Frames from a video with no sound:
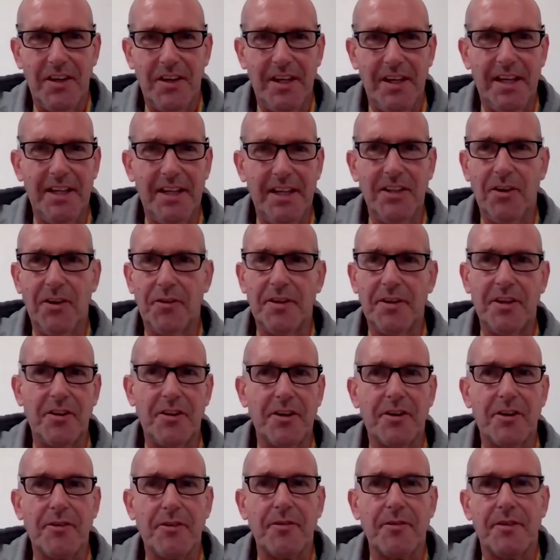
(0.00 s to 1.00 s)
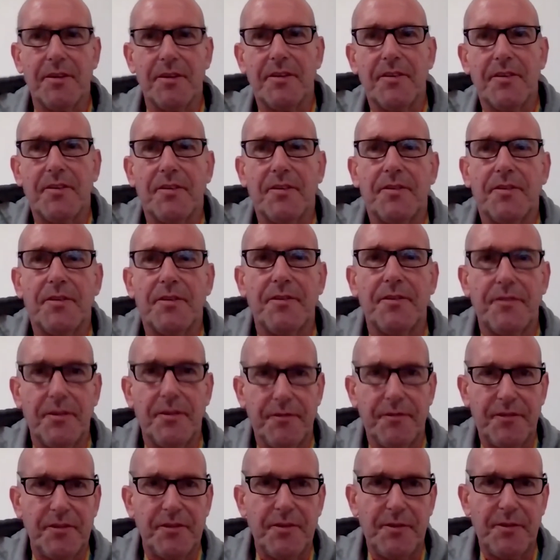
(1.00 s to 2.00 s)
you know the, the the,
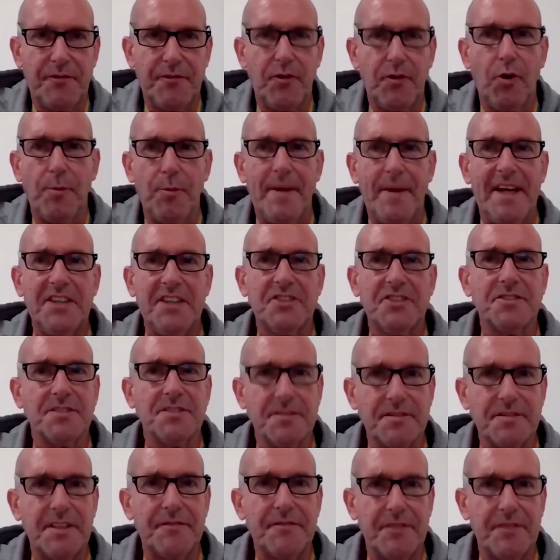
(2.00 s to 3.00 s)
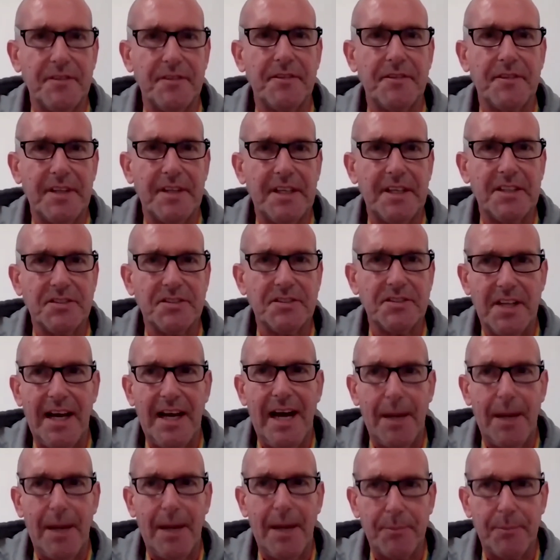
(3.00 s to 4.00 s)
the, formation of different things that
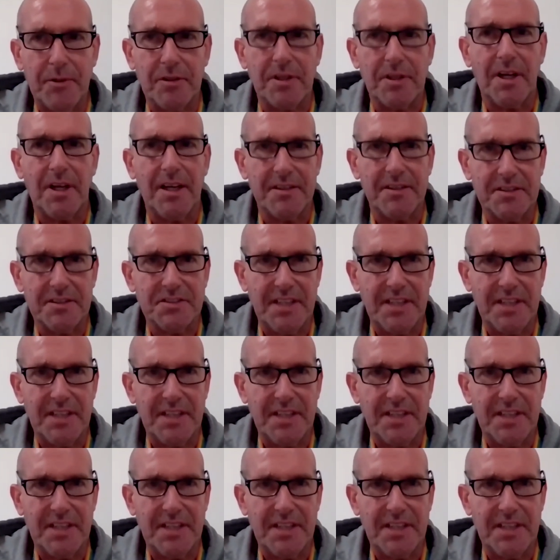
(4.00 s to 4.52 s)
happen, like the